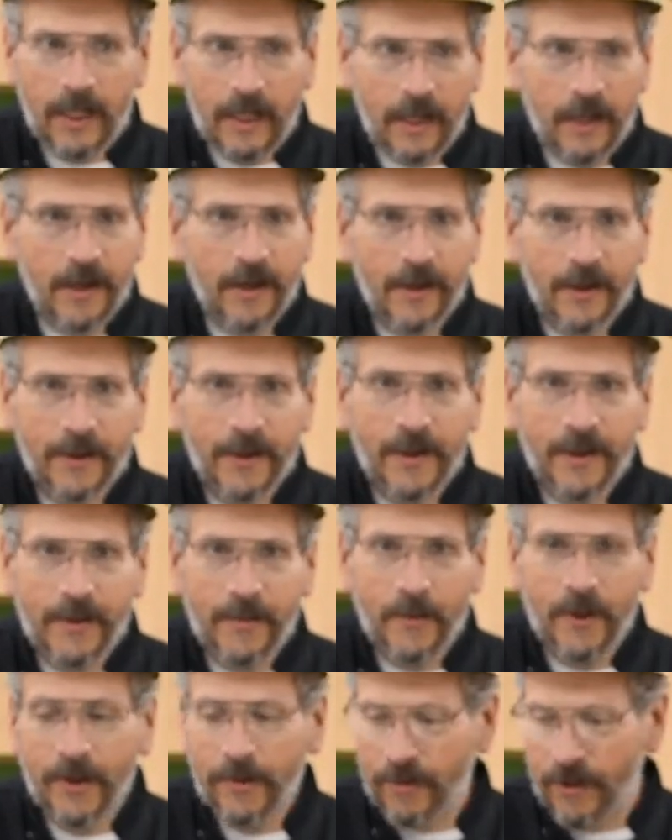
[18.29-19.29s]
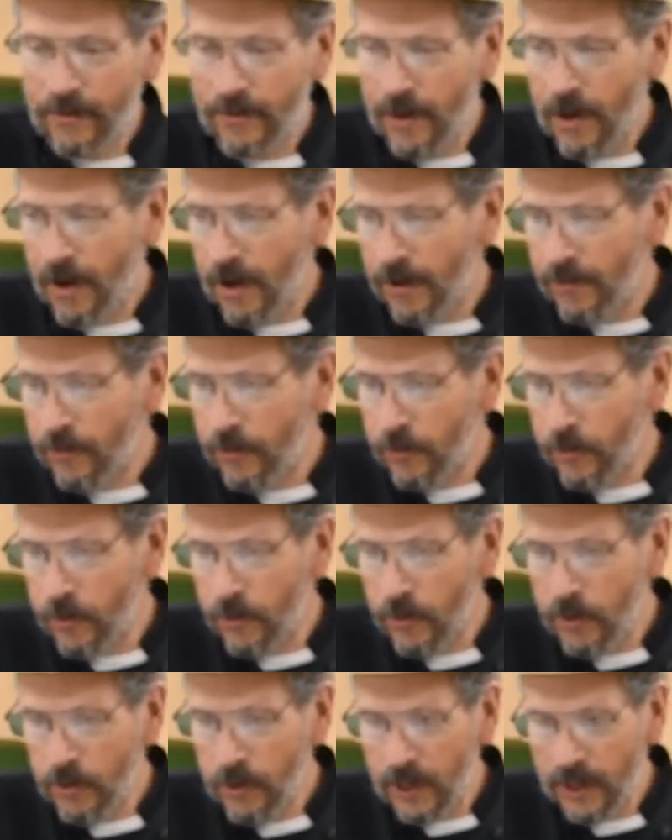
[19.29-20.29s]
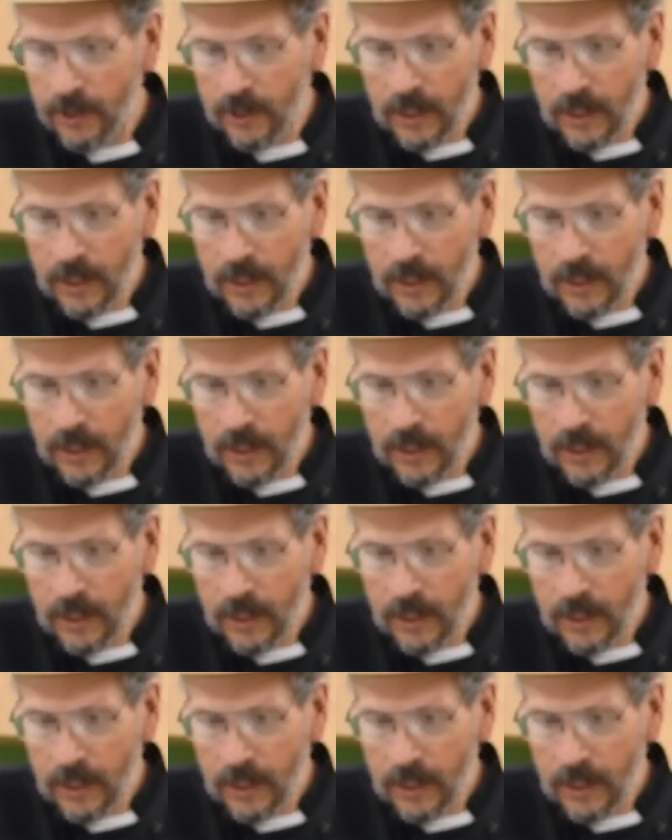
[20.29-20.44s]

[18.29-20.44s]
year and what we've gone through,